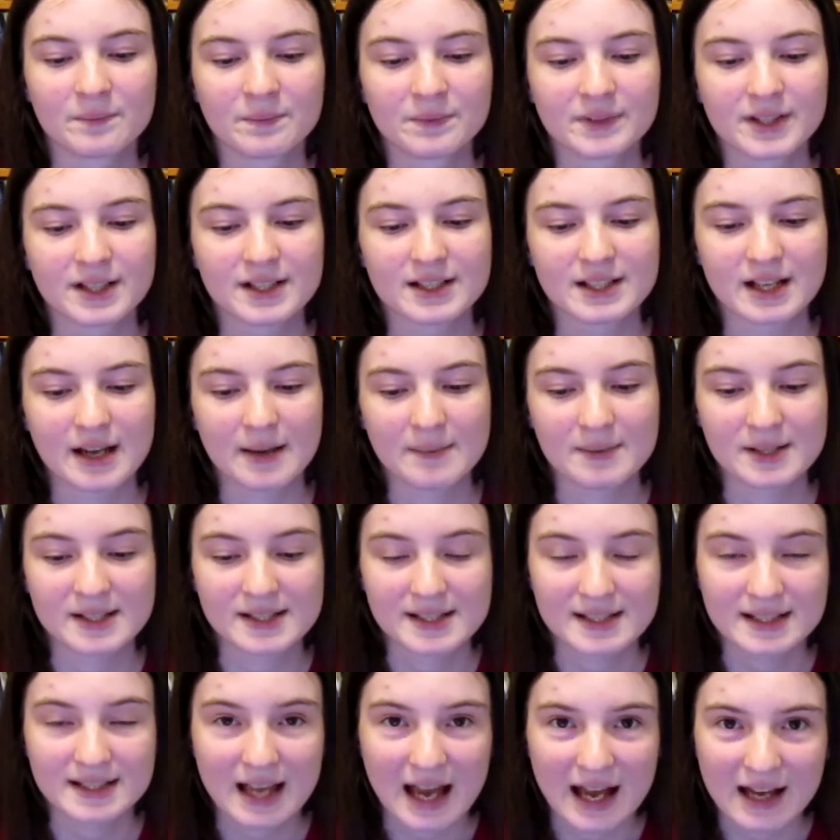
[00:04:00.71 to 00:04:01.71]
A time to
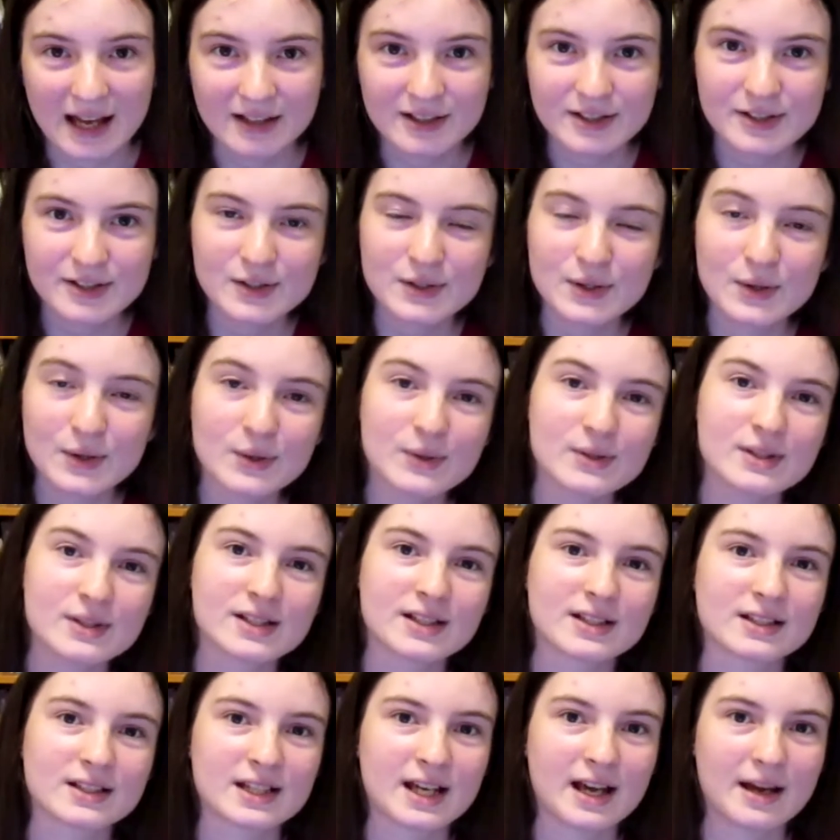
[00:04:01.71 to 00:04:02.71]
scatter stones
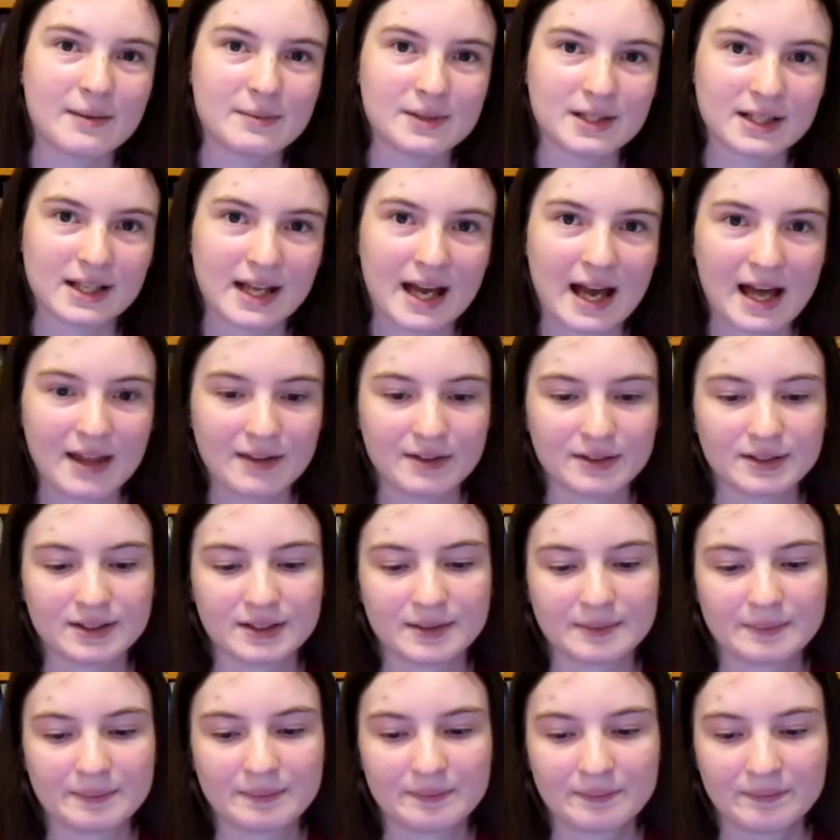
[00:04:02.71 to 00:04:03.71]
and a time to gather
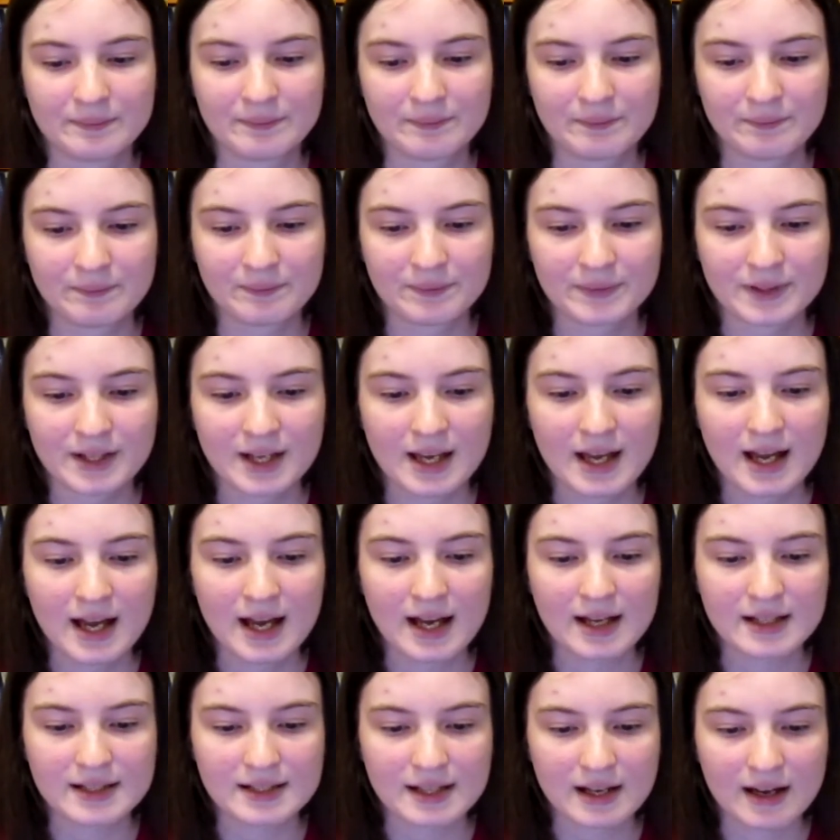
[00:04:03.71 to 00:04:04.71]
them.
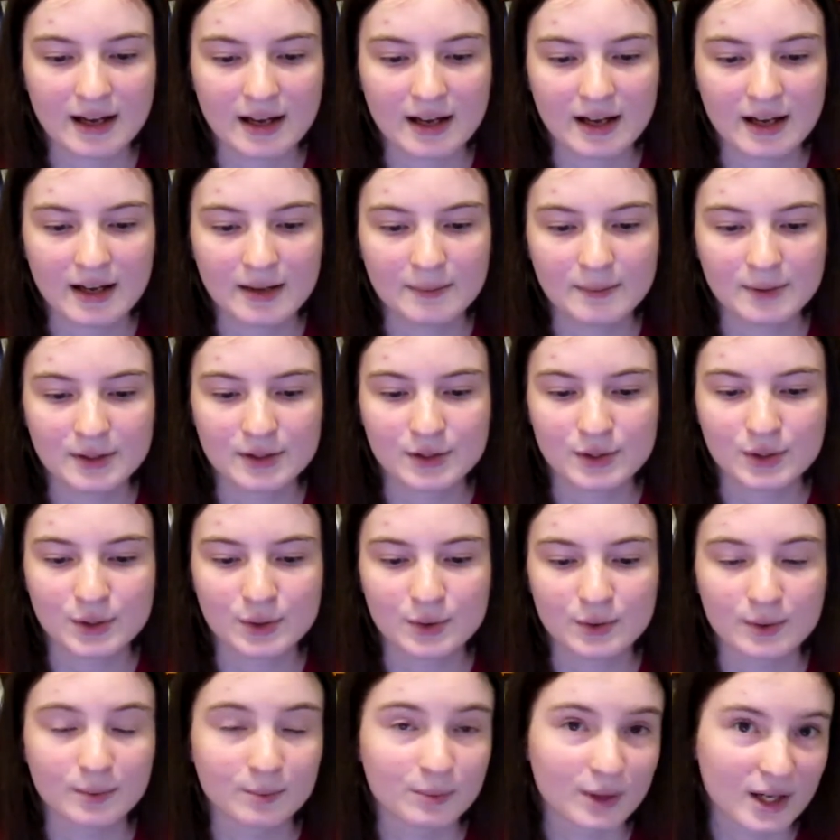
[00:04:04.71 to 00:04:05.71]
A time
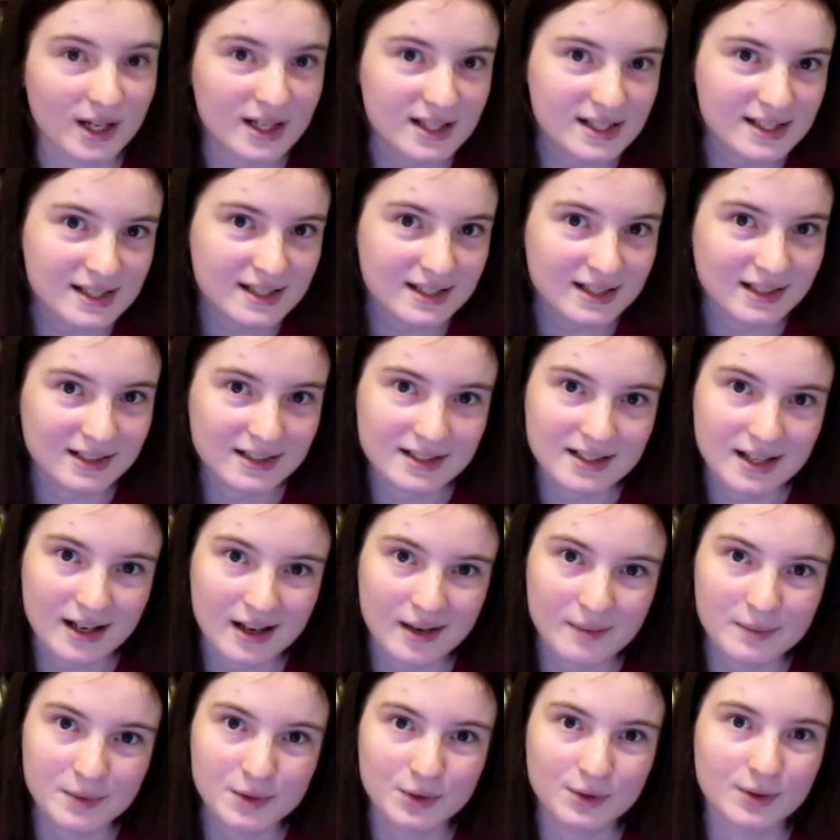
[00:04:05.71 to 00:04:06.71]
to embrace and a
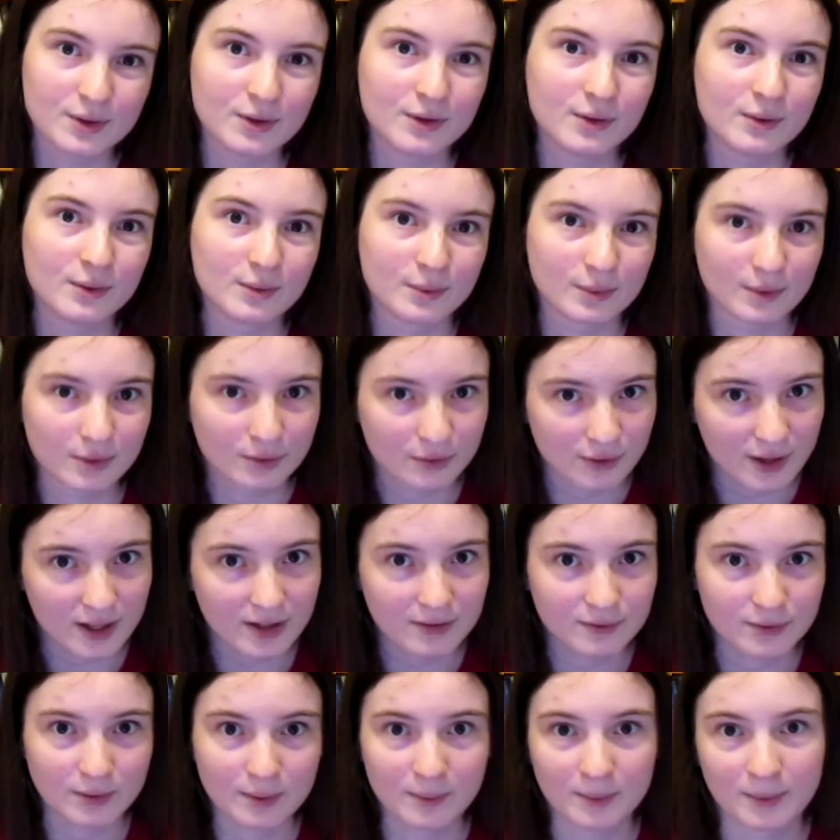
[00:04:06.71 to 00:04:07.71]
time to
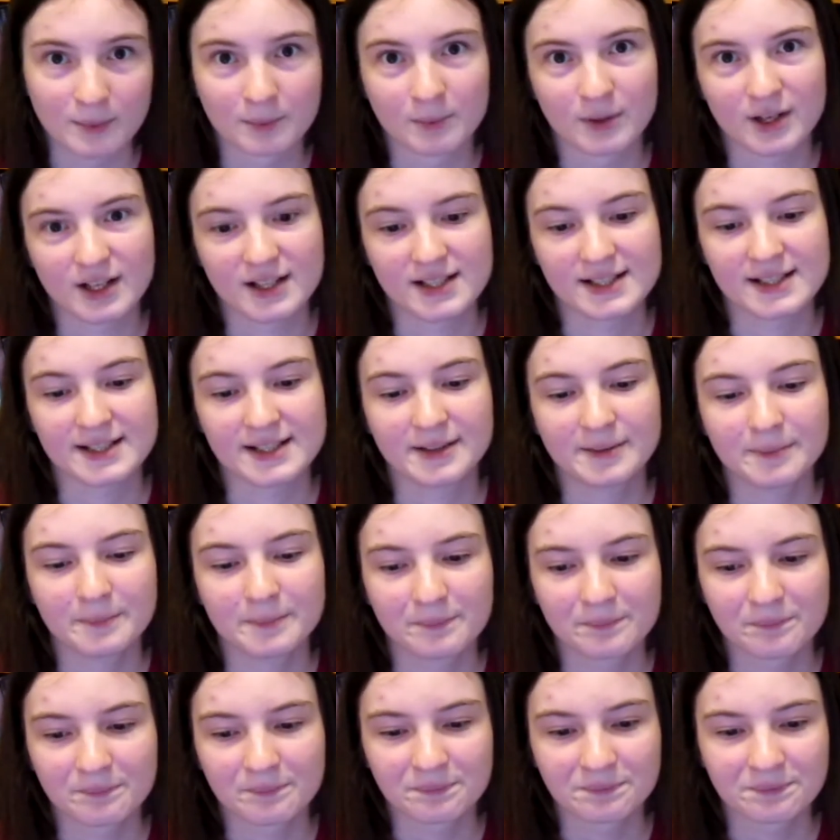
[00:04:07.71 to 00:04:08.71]
refrain from embracing.
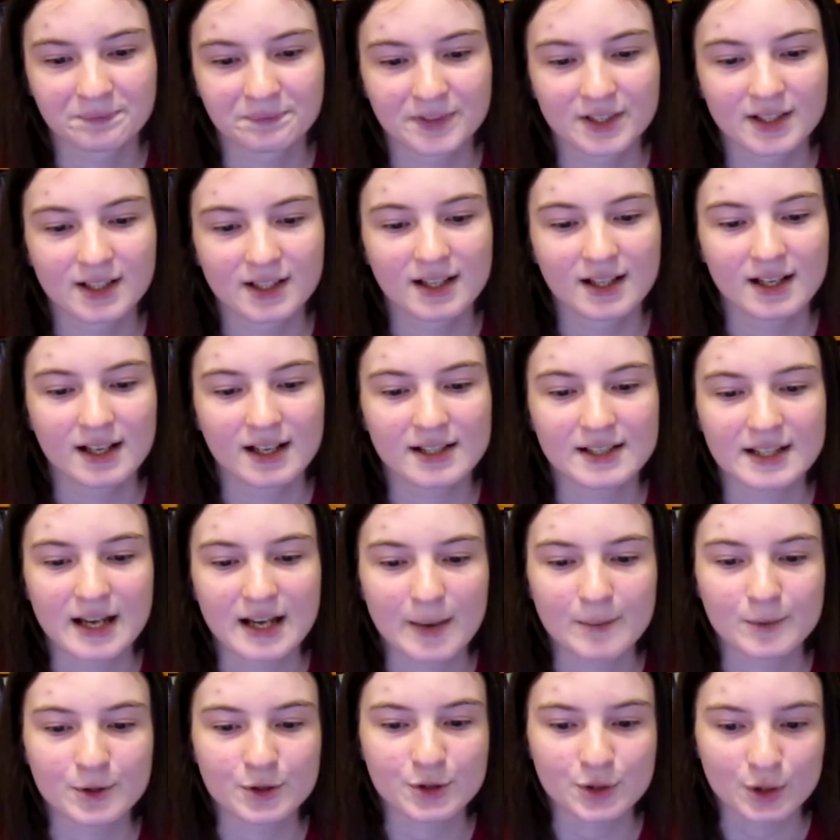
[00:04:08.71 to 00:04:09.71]
A
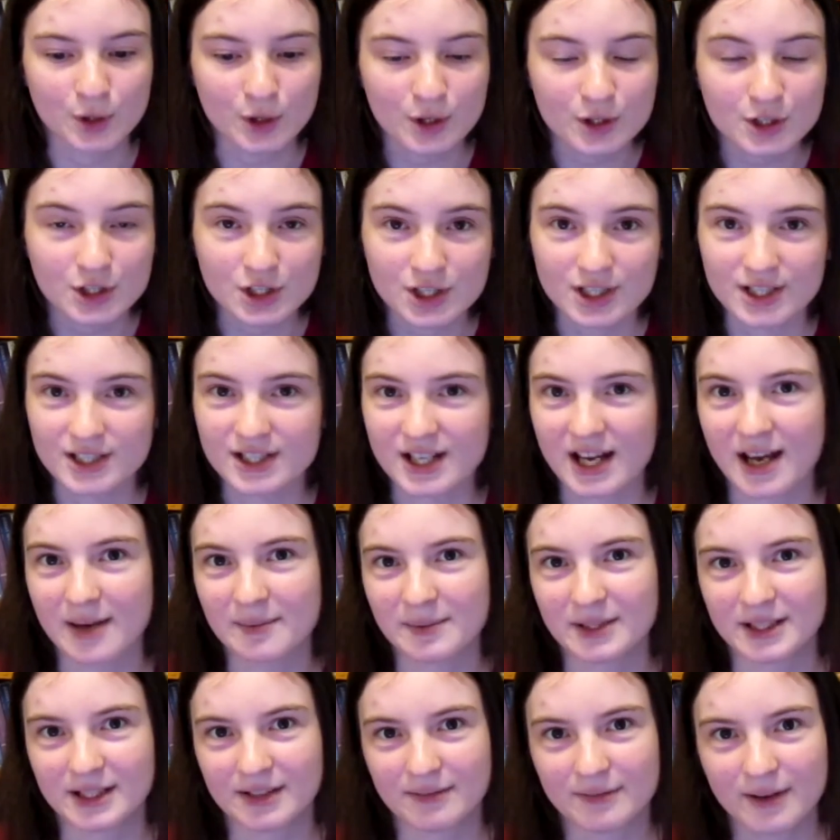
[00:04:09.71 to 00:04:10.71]
time to search and a time
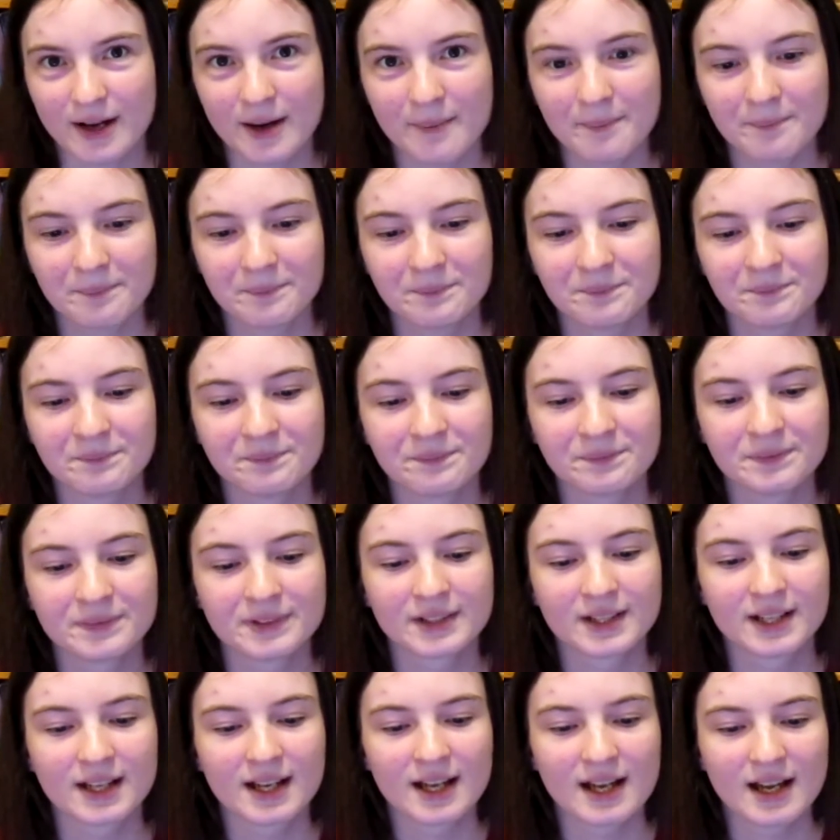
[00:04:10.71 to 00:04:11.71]
to give up.
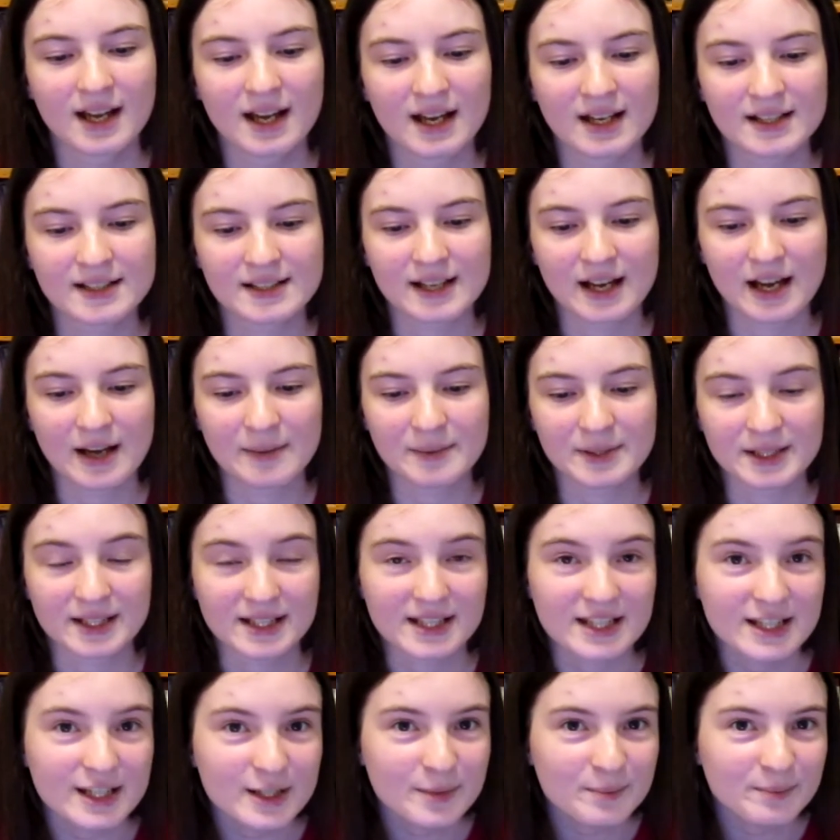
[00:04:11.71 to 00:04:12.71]
A time to
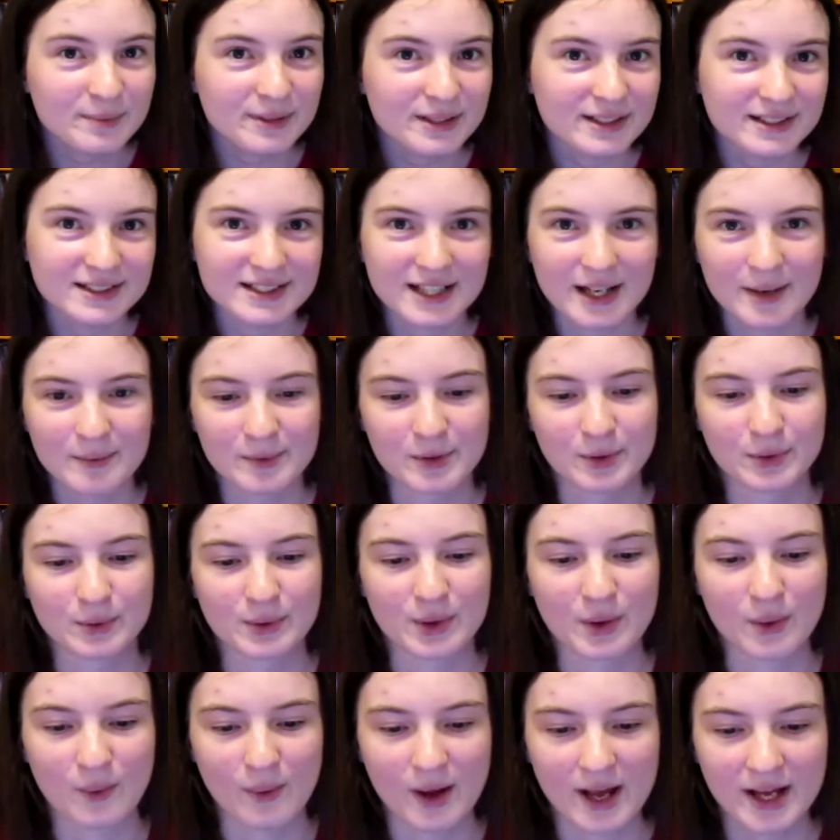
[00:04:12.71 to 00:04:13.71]
keep and a time to
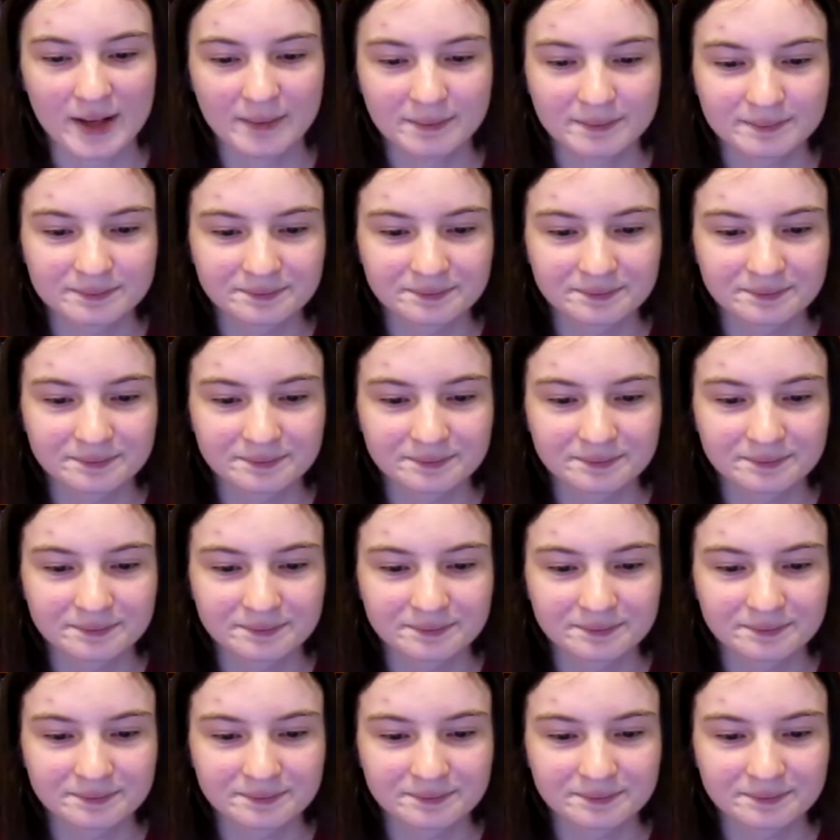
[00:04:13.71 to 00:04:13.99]
throw away.